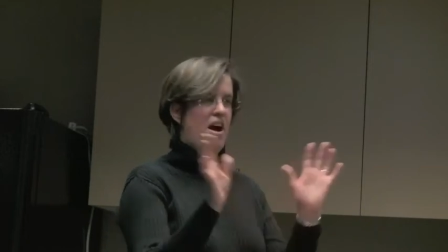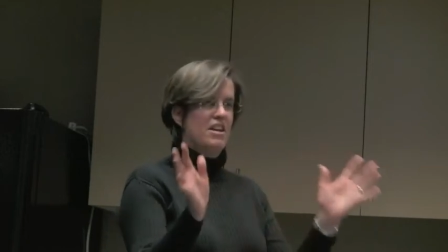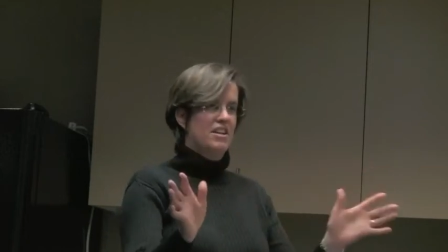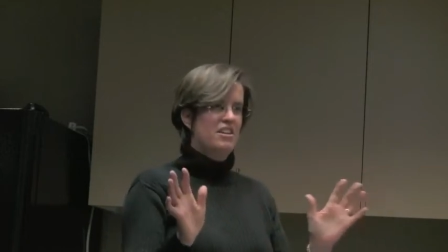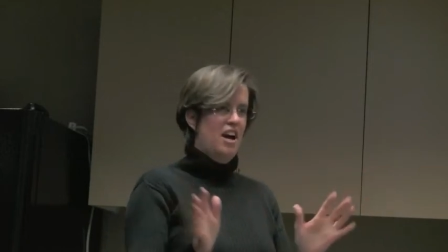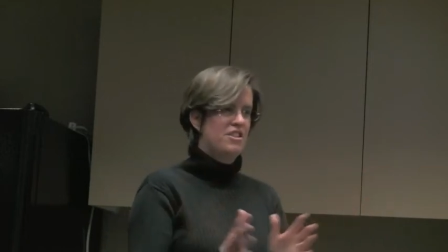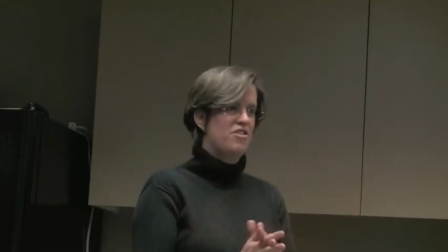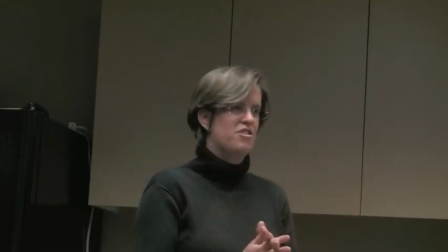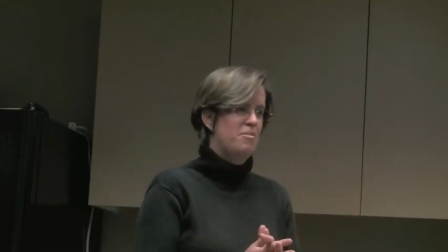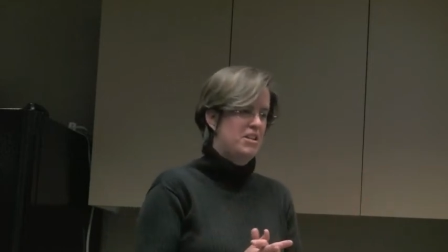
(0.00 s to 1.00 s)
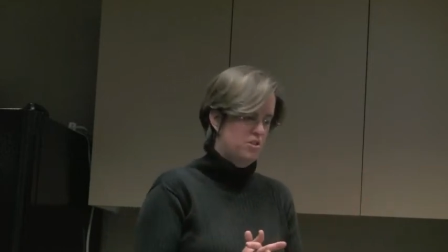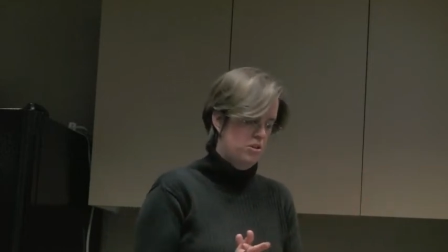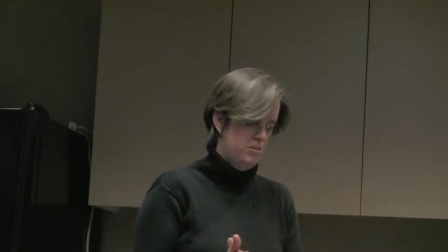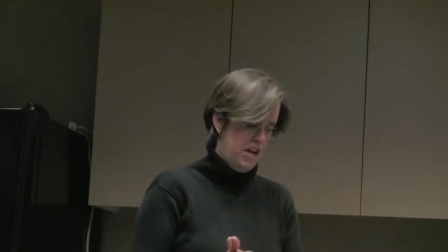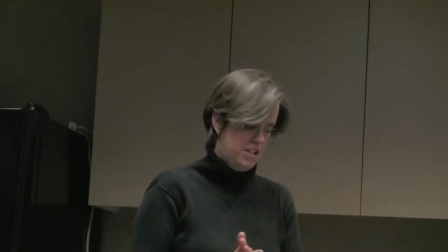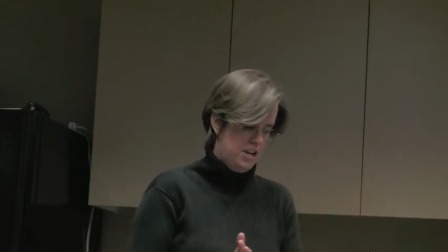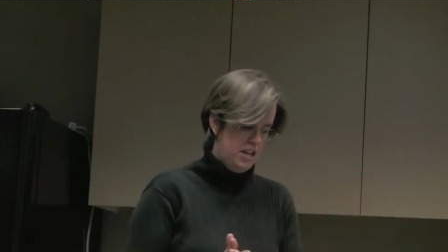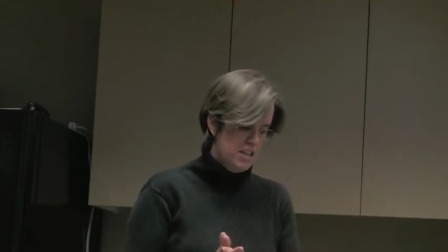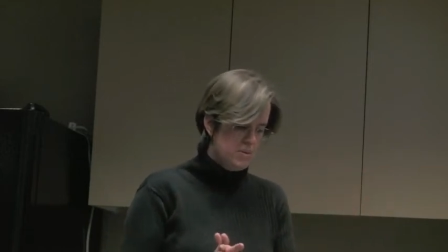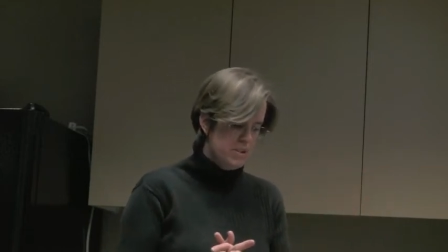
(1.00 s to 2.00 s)
I, I turn to my sole objection,
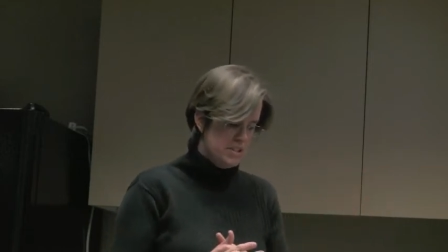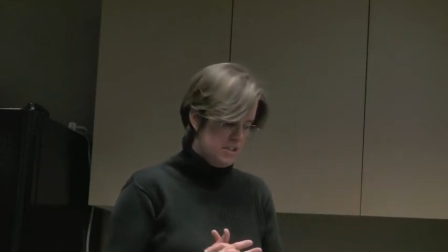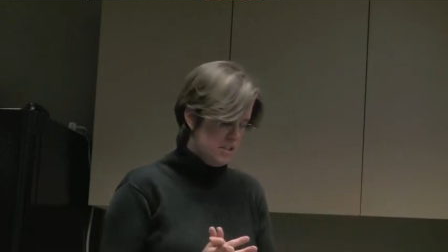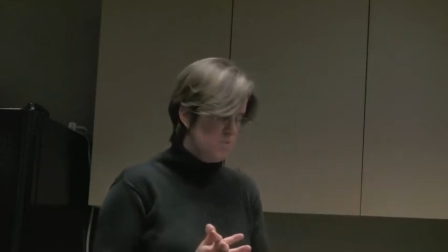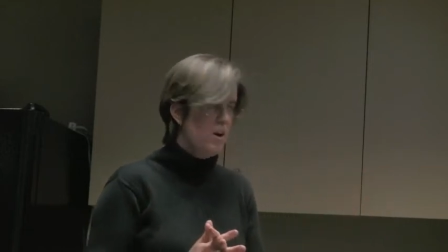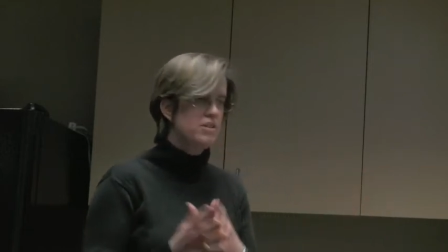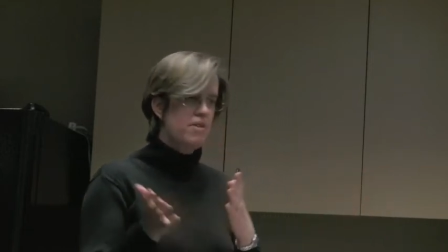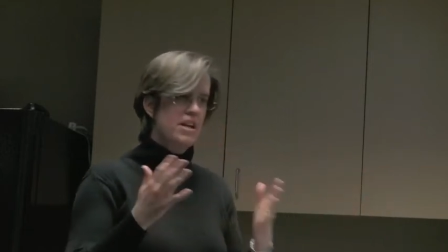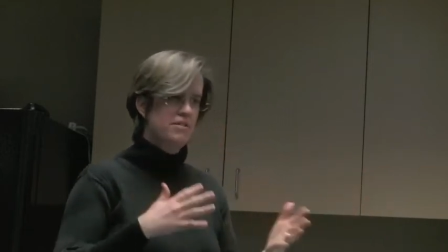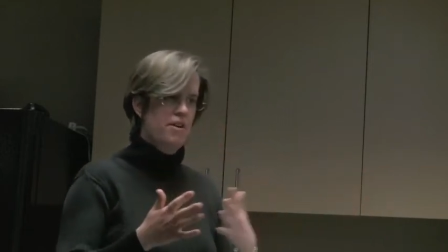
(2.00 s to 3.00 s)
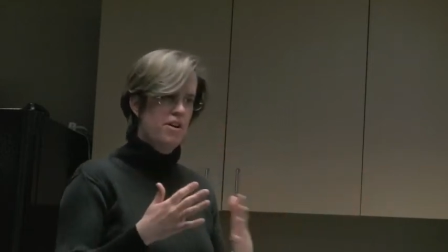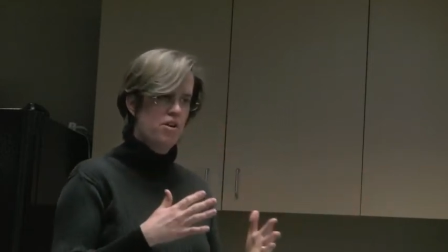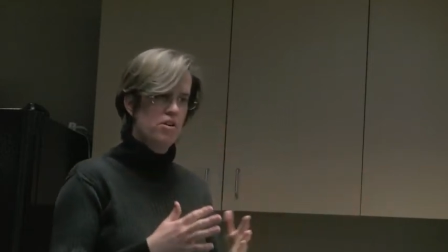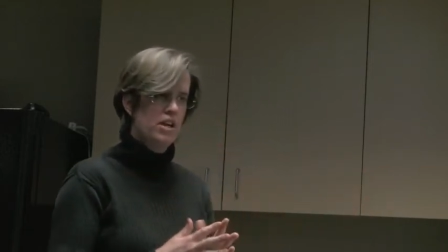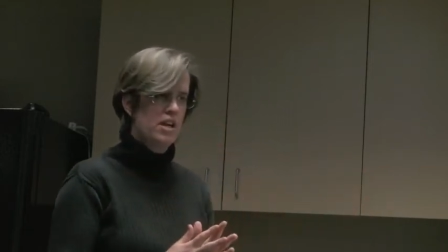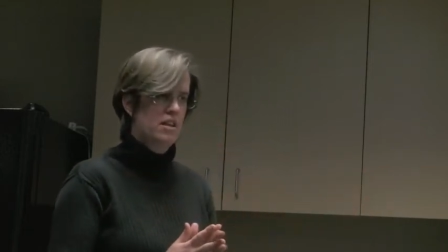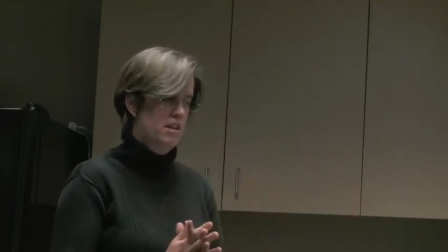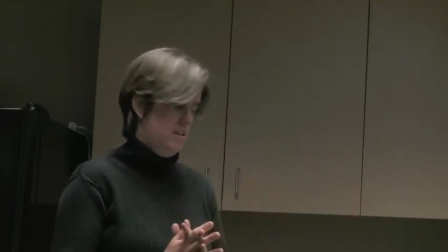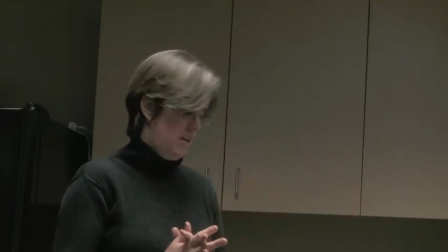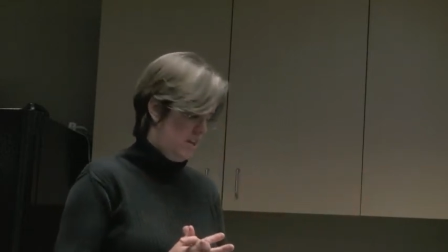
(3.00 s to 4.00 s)
and this was this was raised very early in the
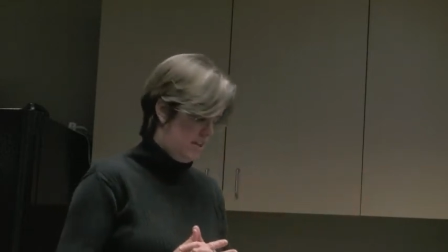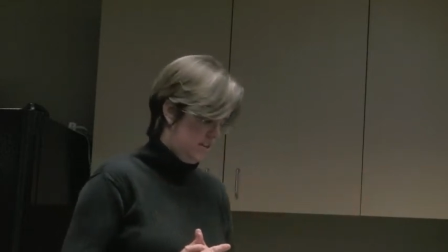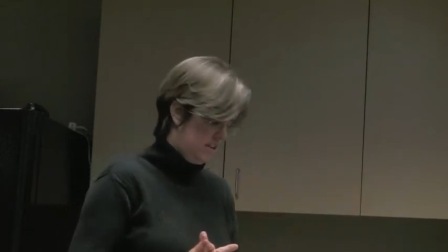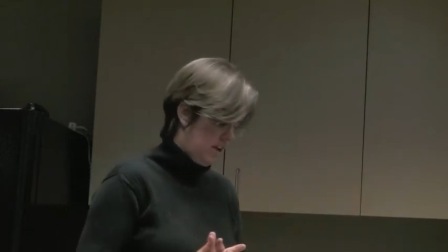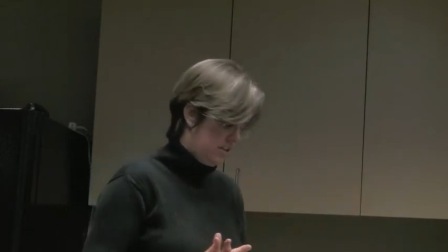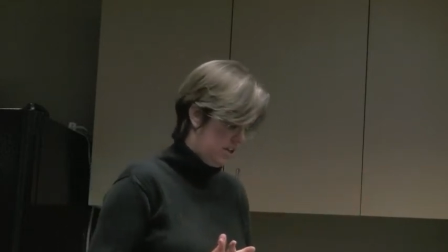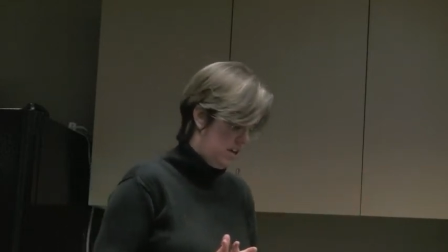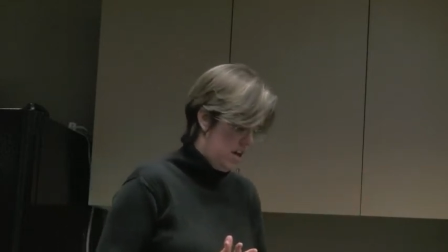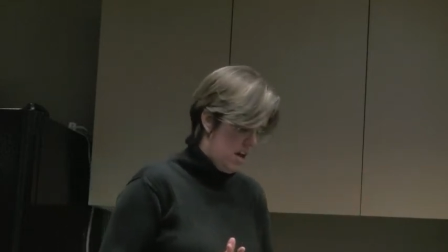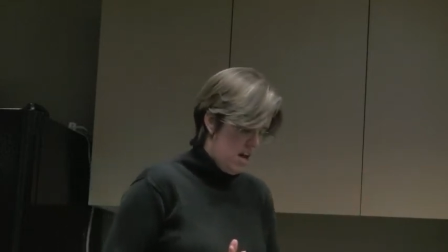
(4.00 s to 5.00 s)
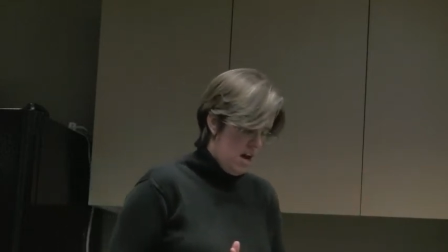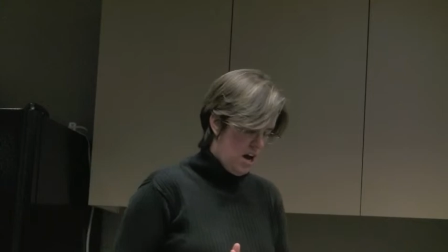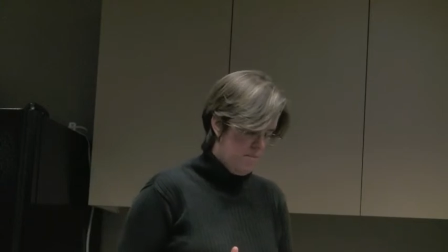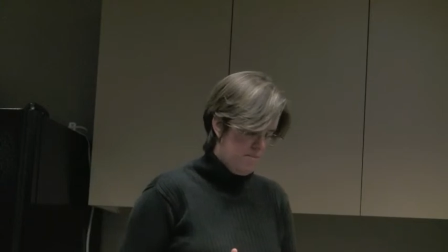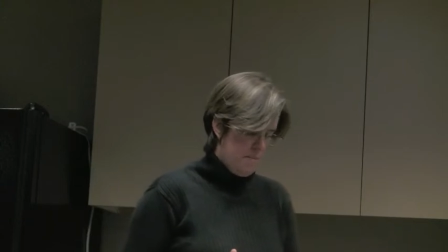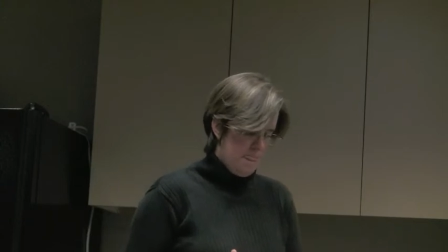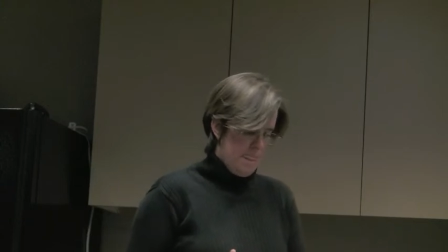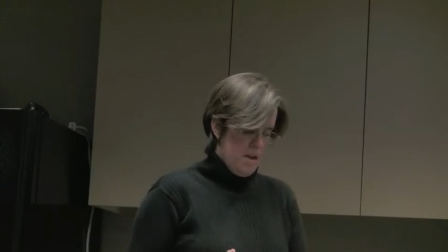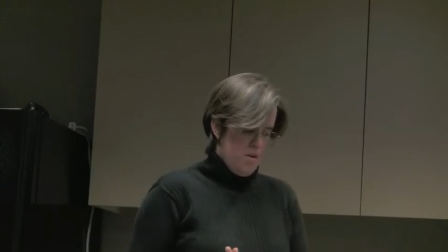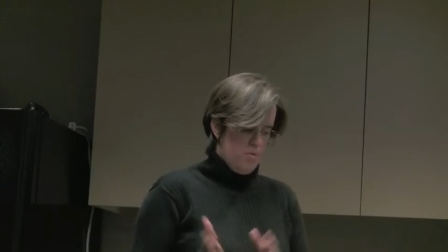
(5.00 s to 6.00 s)
in this discussion, um,
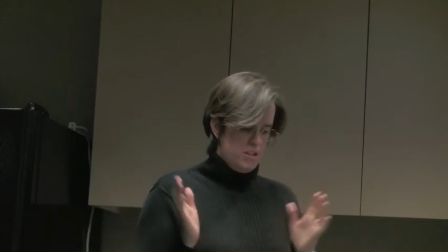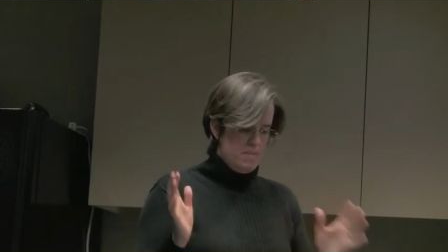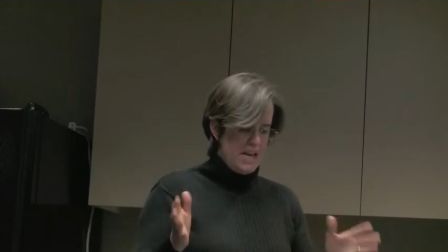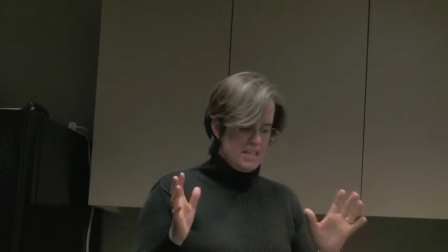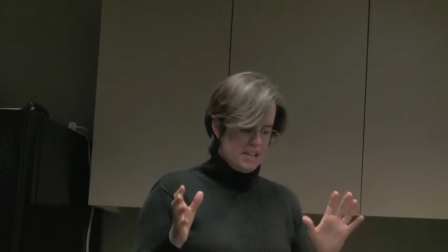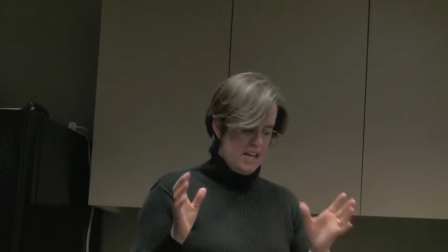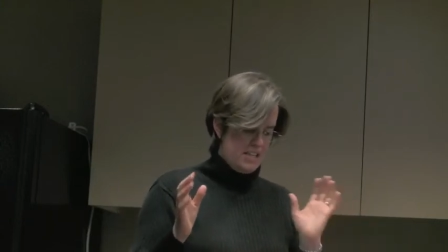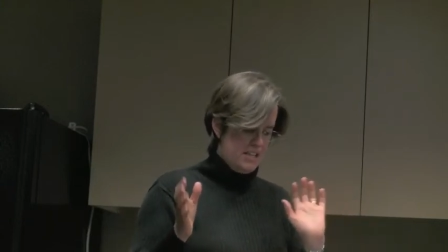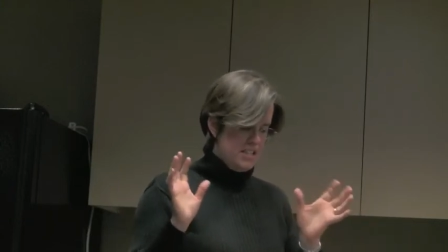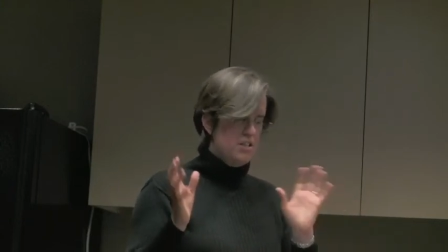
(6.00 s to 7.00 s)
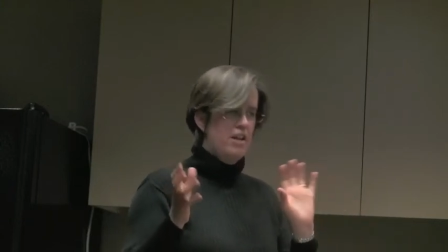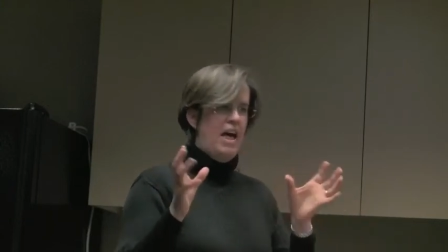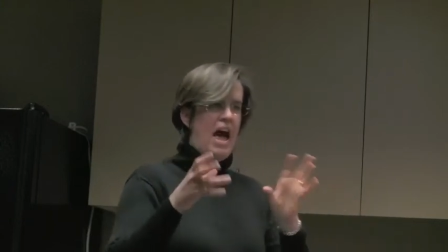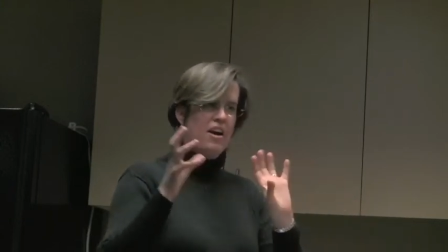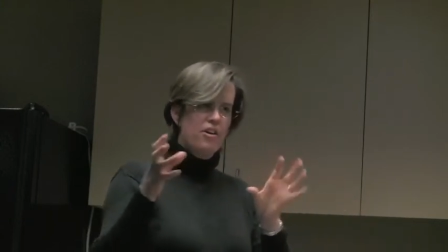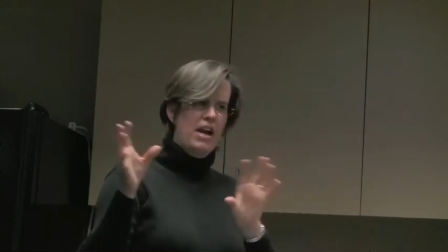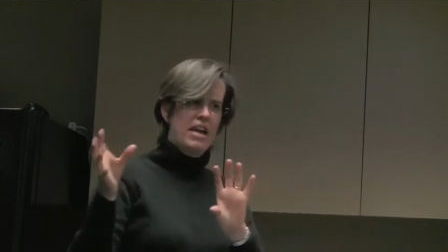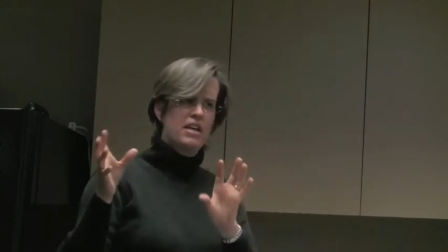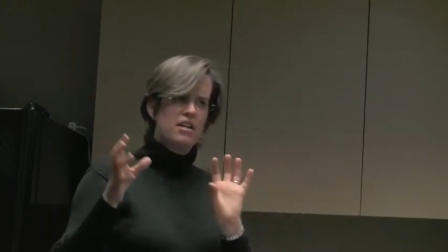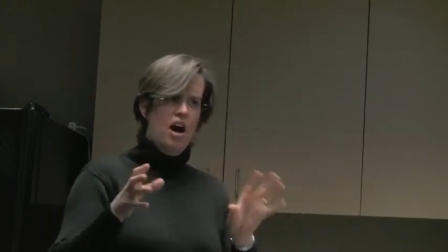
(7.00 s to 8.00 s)
was basically it's this is on the
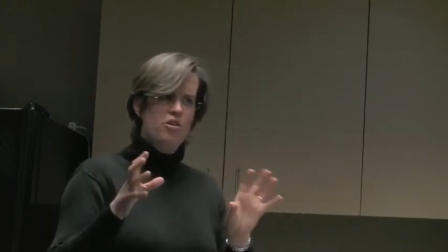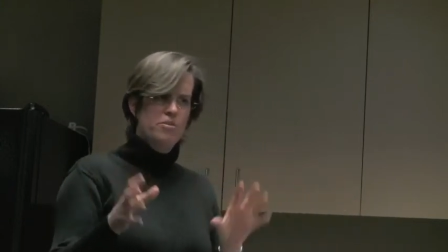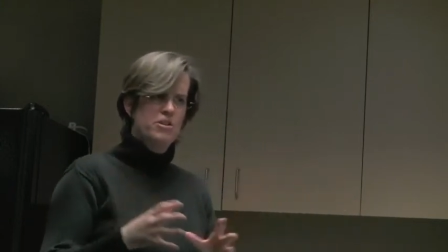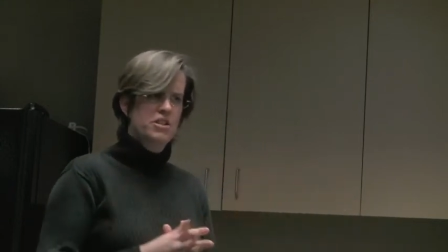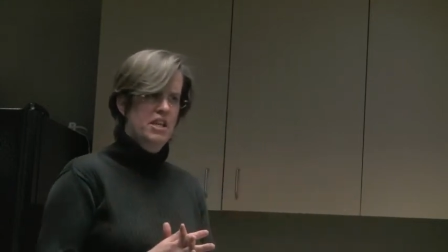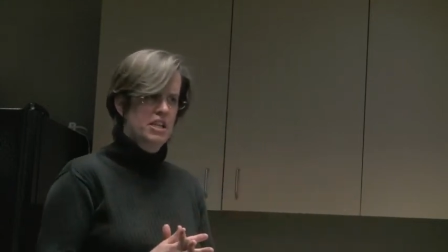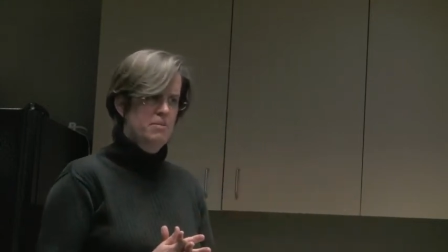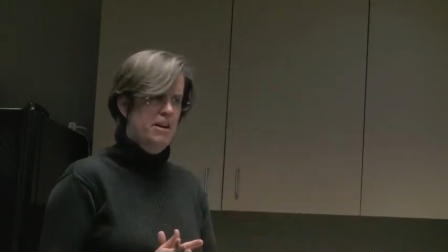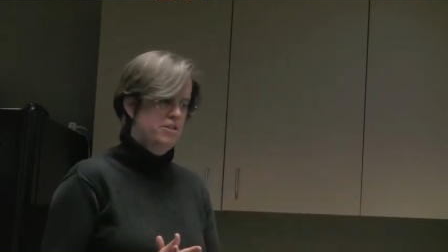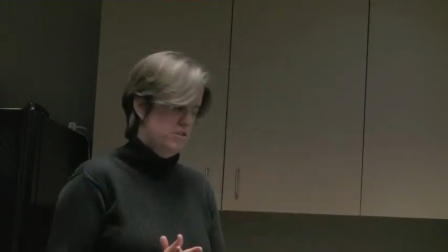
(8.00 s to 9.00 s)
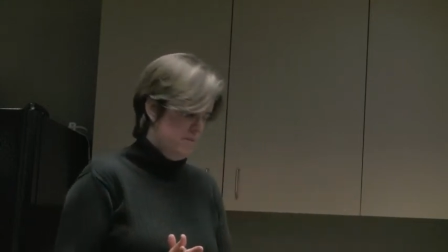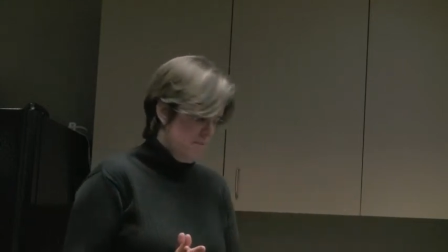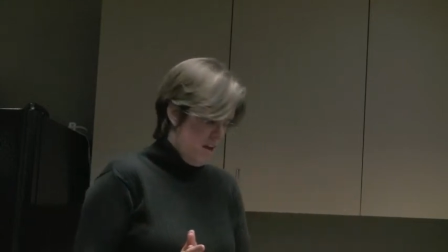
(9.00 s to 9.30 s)
aggregating contributions and expenditures.